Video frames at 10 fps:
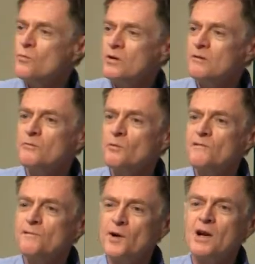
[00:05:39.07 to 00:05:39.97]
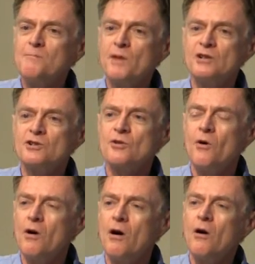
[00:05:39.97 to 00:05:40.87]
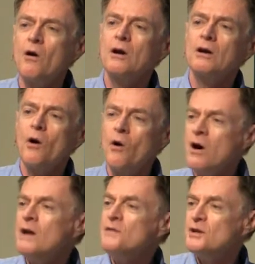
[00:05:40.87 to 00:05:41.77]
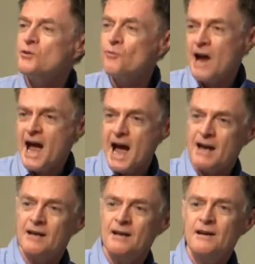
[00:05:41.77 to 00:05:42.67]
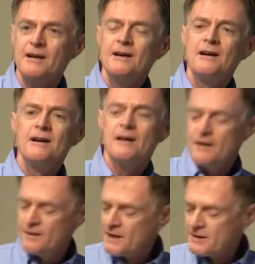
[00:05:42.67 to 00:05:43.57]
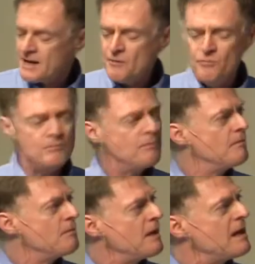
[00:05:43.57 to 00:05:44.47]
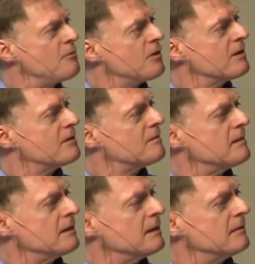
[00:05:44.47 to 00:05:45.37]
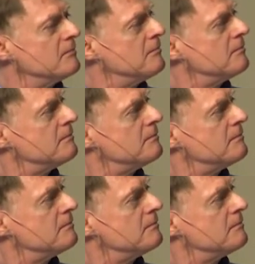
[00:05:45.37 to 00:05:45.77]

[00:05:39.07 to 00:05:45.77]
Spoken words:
we're very much on the track that they were